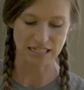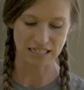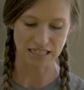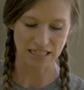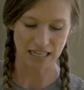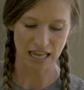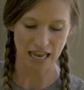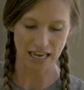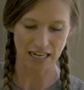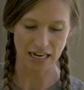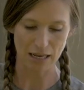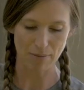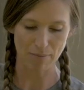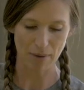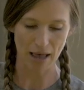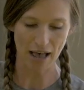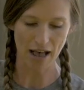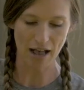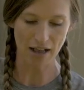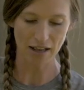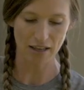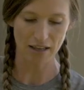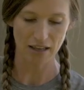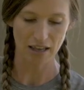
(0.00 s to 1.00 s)
slide it
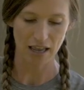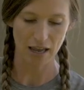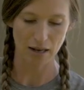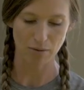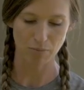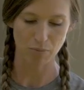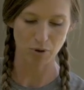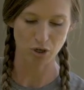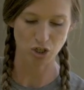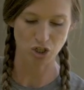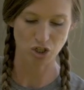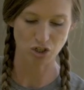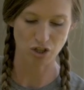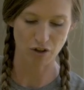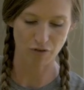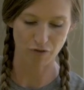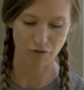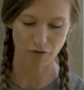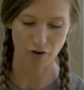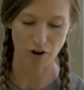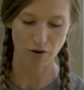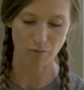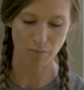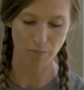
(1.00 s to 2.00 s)
back and push the
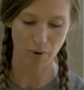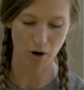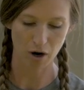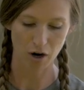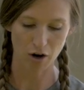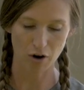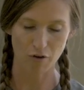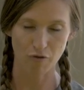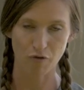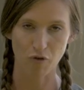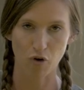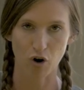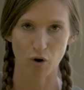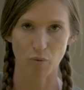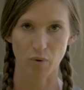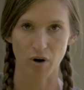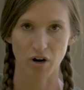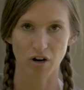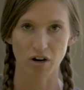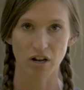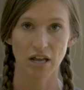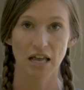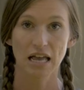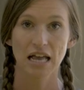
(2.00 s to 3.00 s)
front part
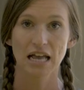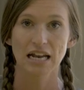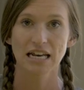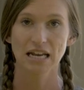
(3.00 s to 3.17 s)
forward.